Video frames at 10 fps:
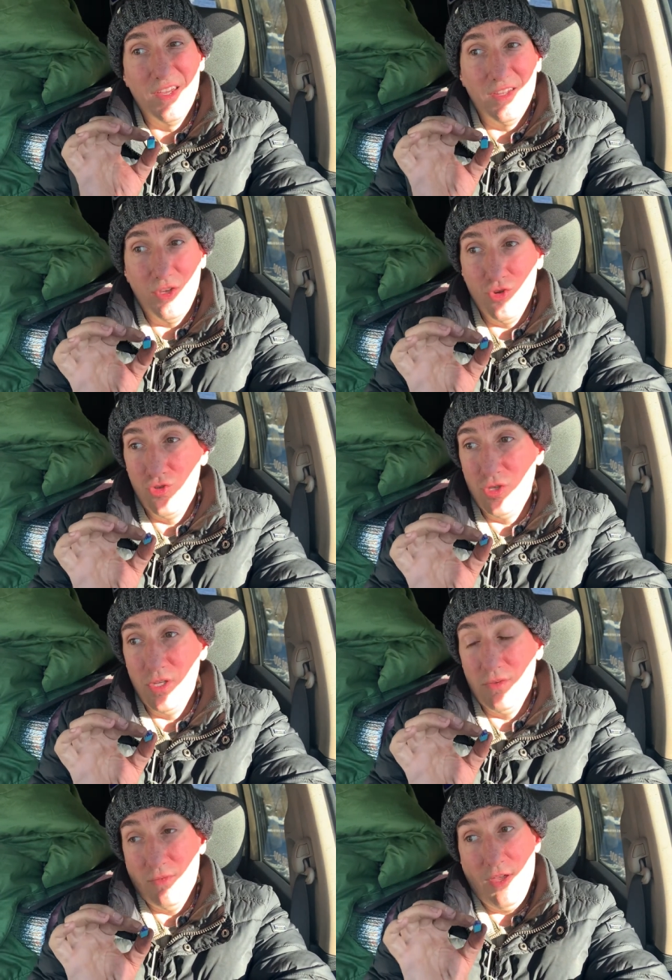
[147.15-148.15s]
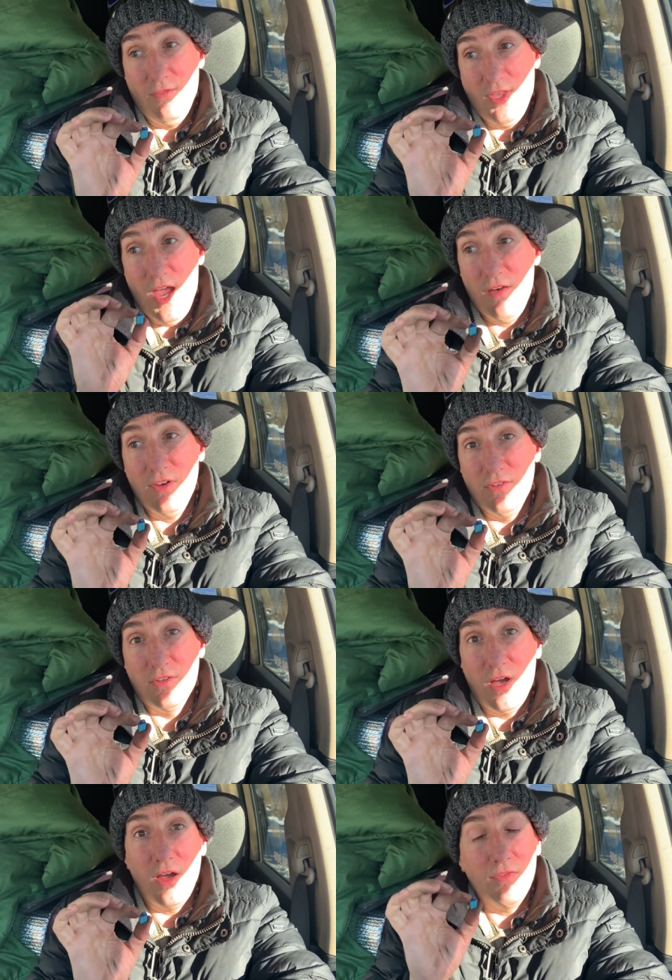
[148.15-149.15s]
they usually, if they have it in
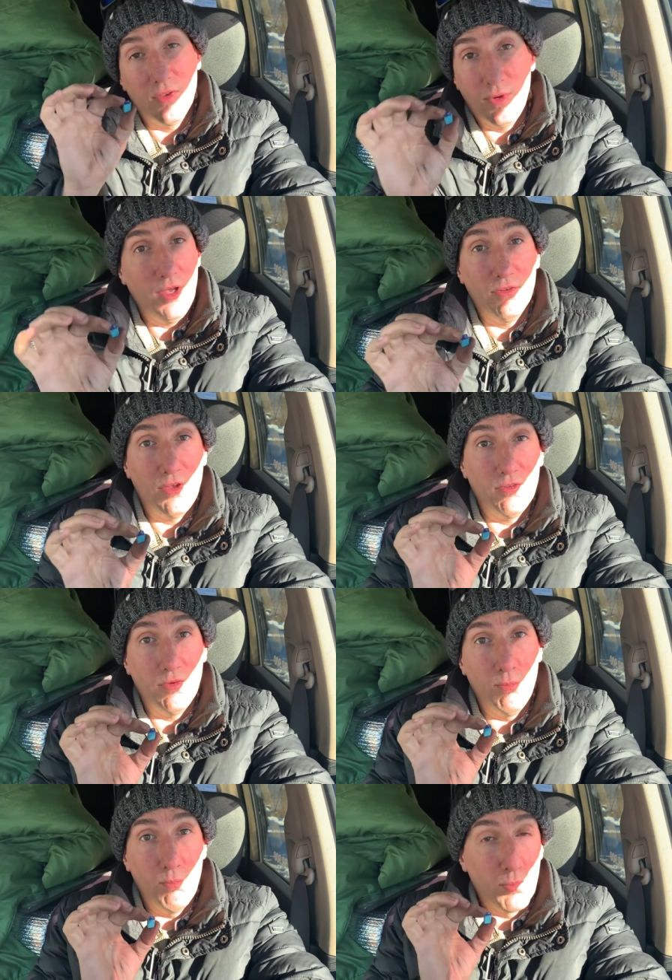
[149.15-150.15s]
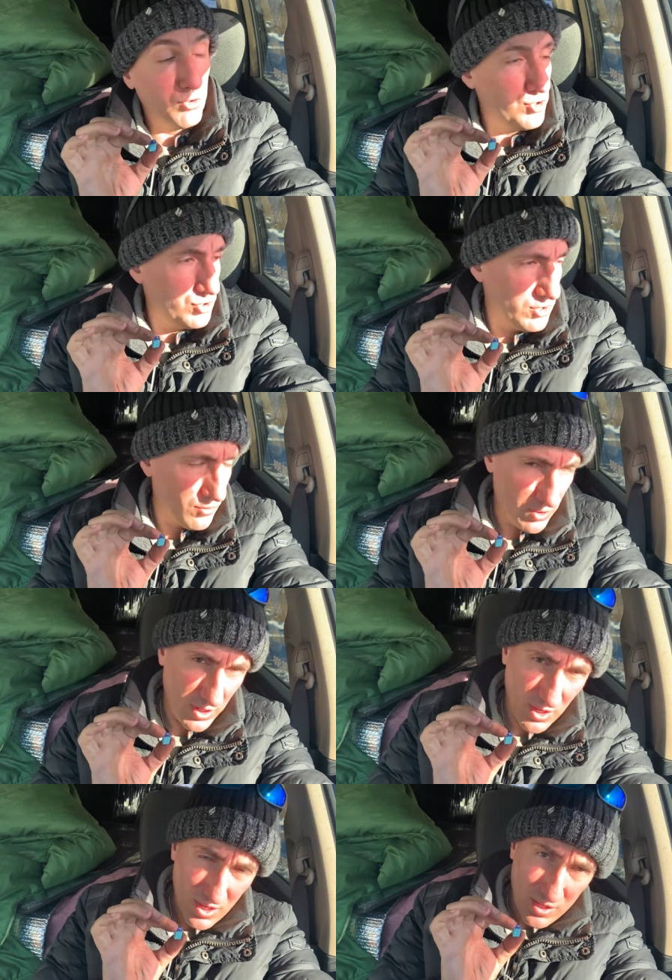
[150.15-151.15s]
stock, if somebody else hasn't purchased it
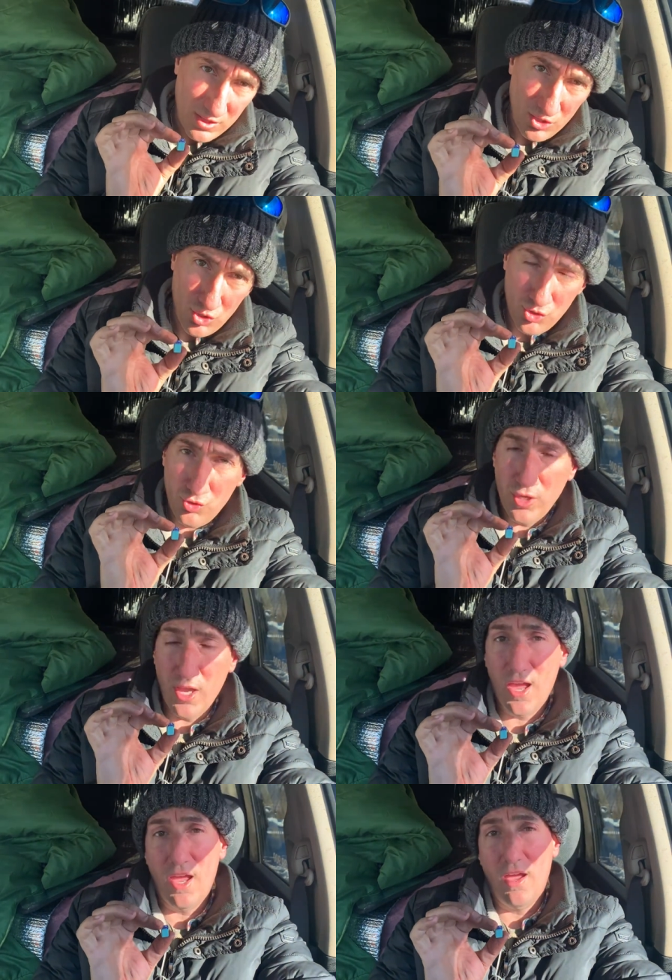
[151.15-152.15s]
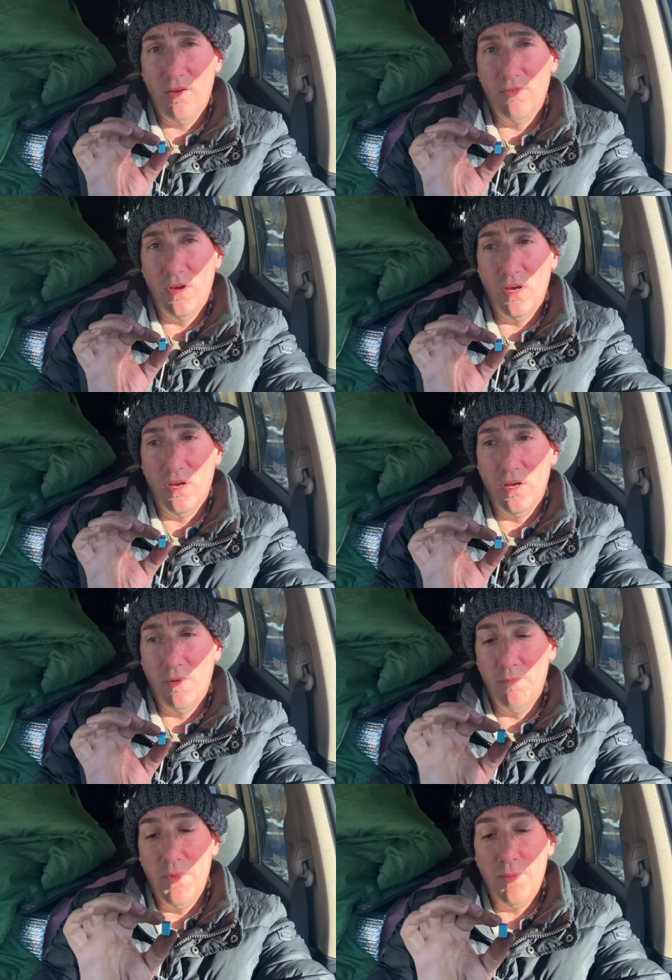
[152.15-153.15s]
already, they usually have uh,
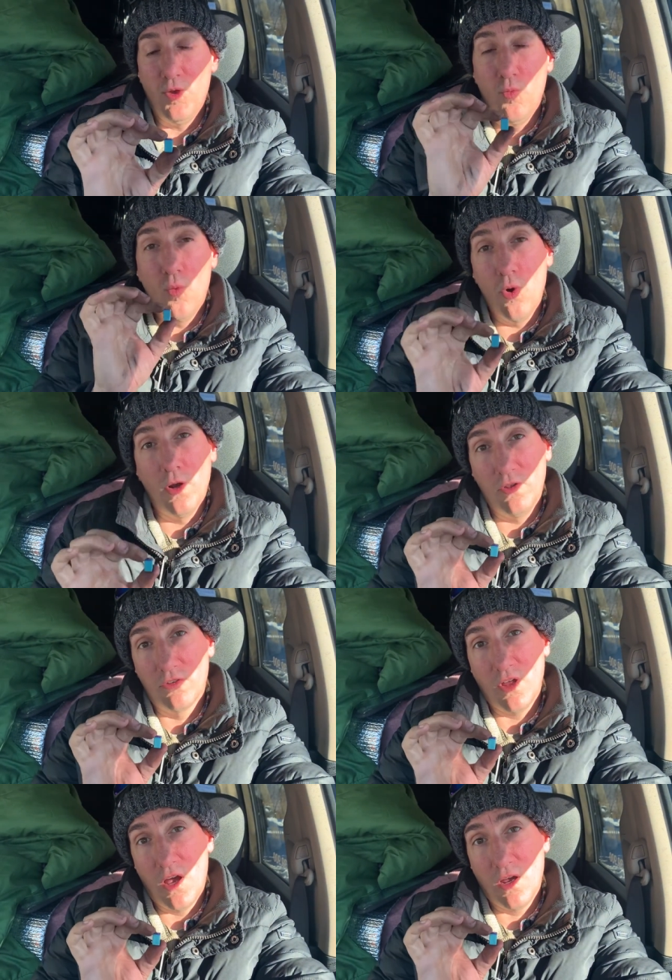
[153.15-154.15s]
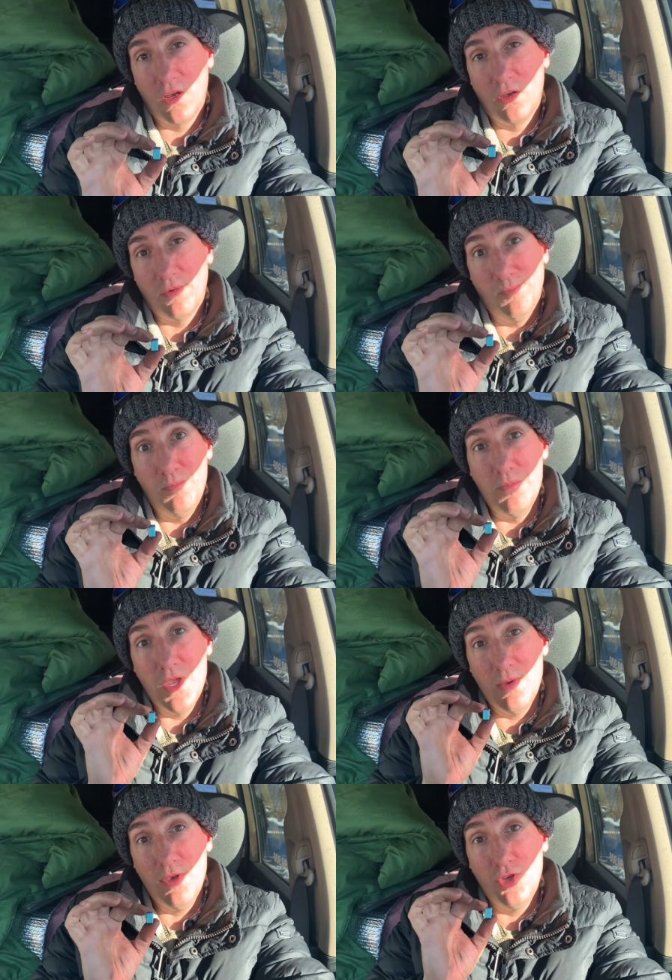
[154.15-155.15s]
maybe one in stock,
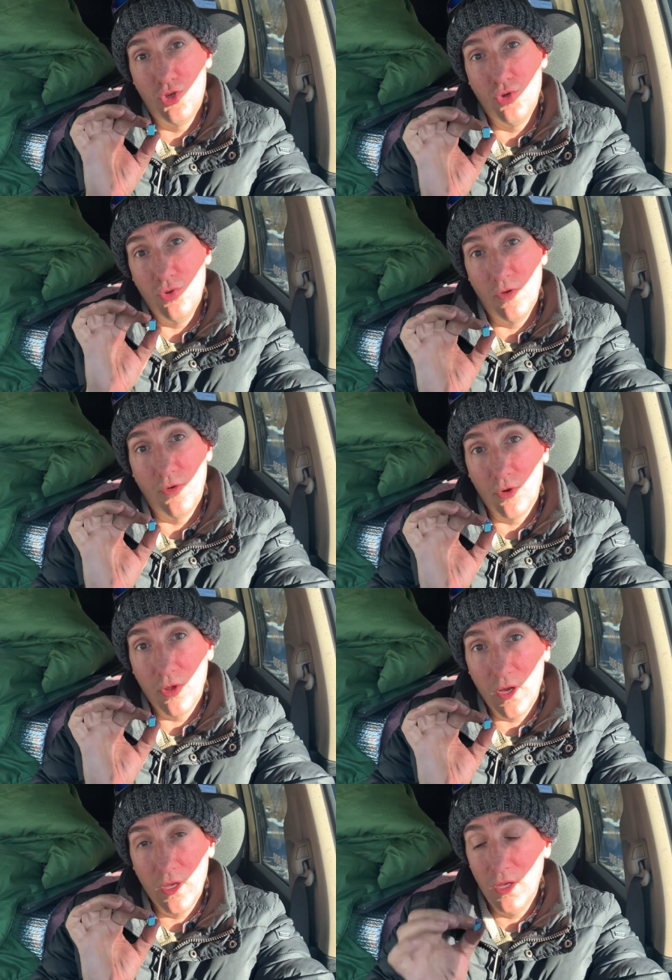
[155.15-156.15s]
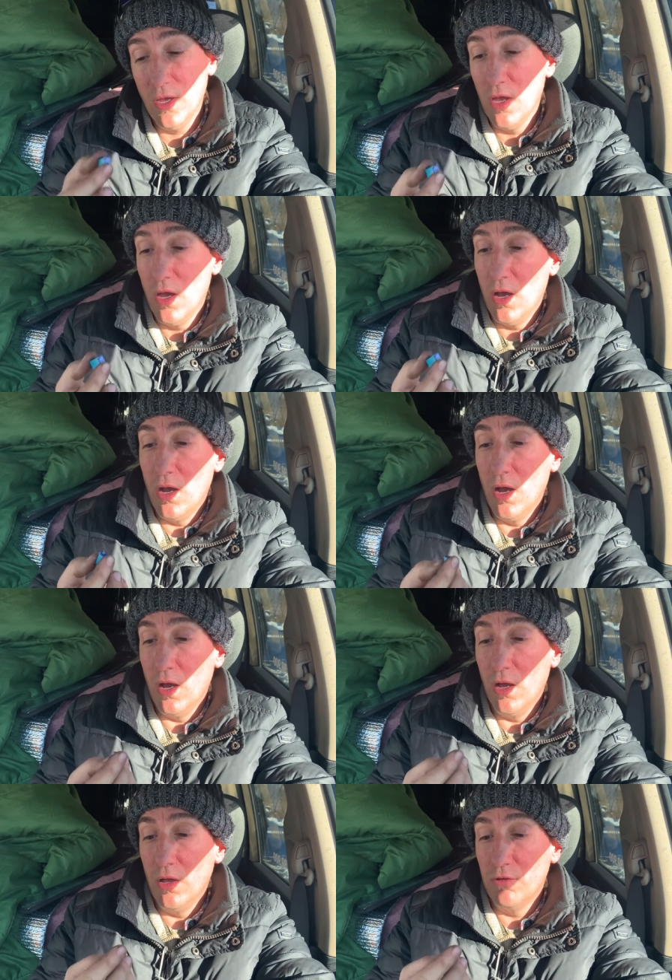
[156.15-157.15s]
maybe two if you're lucky.
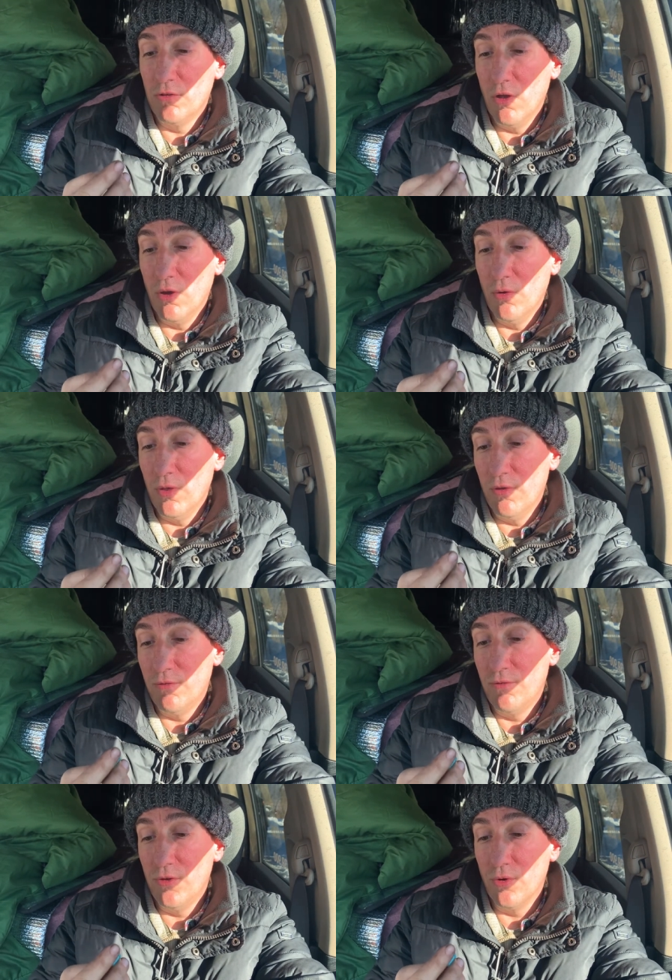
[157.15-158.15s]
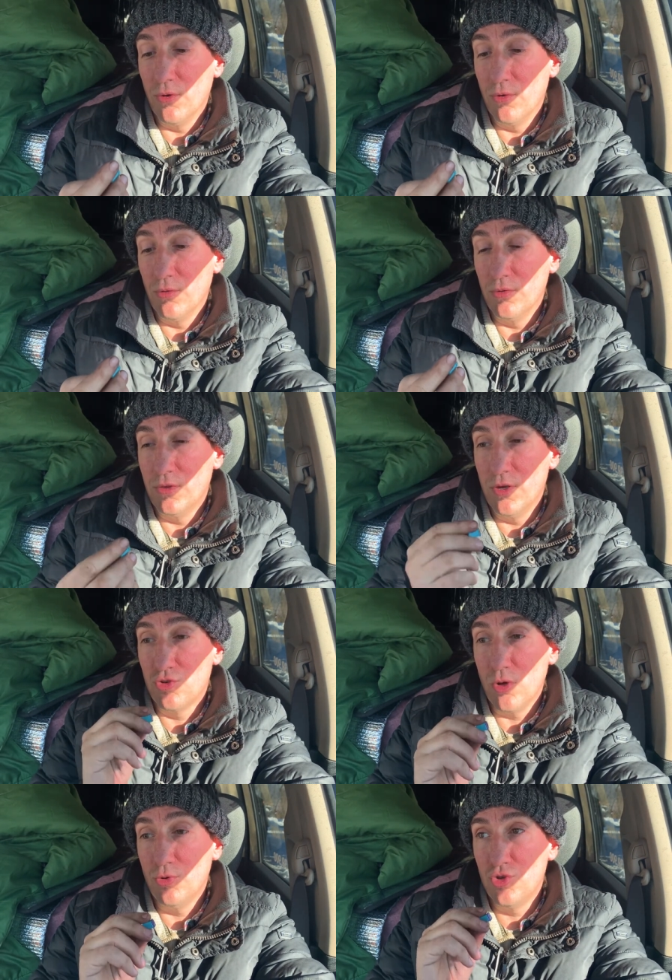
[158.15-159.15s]
Uh, so if you're didn't
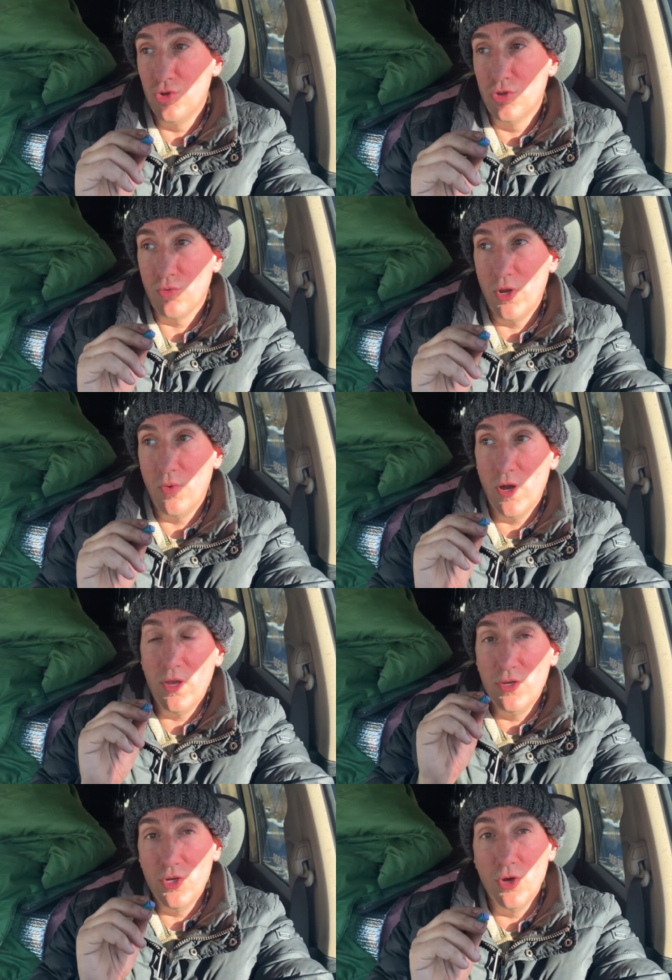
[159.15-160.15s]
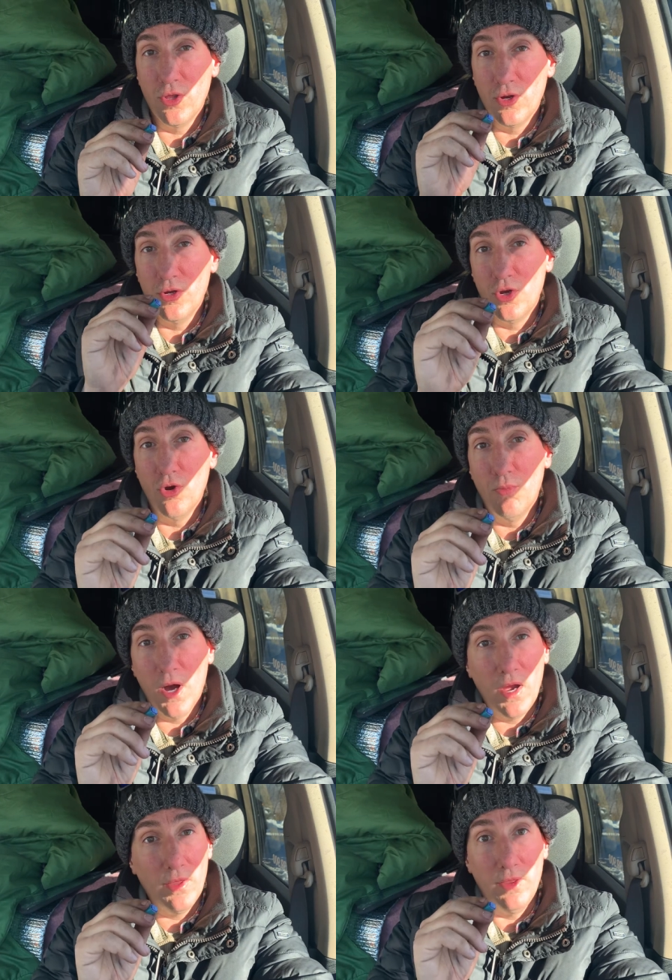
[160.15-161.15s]
troubleshoot it the right way and you go there and you go
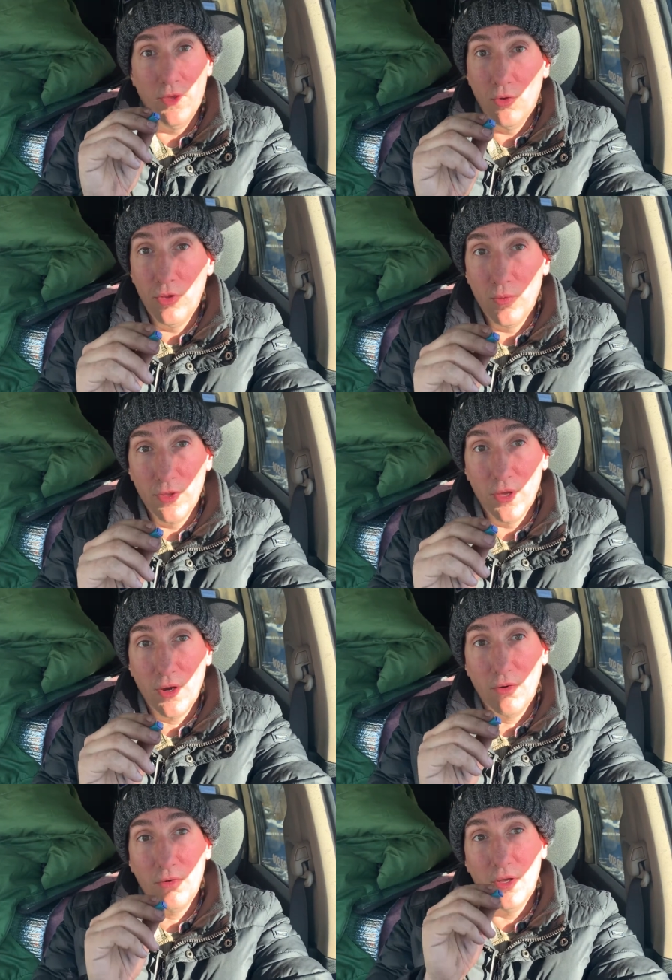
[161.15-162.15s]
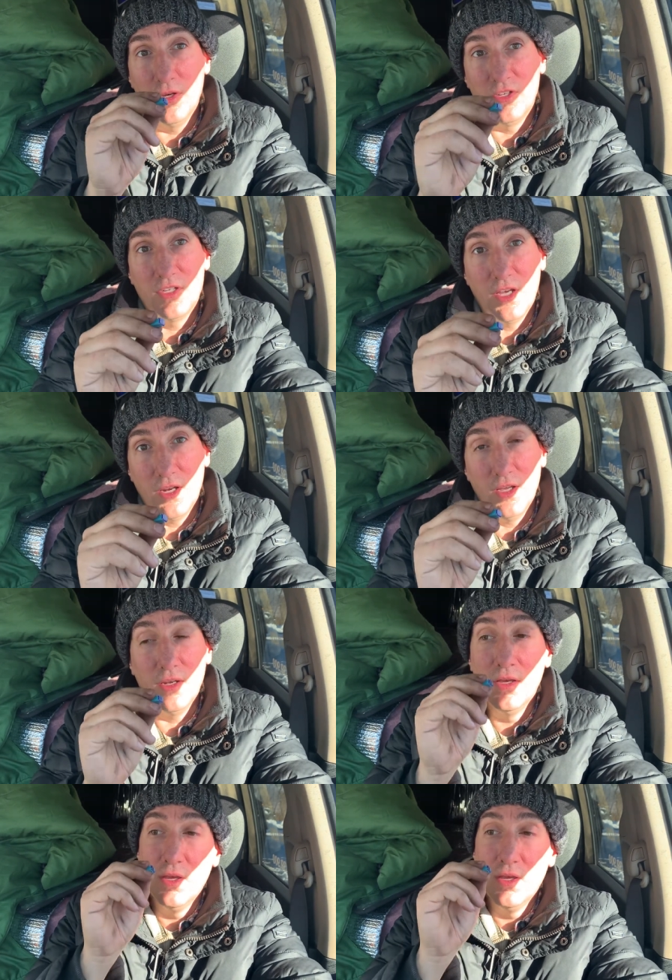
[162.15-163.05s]
buy the only one there and you stick it in,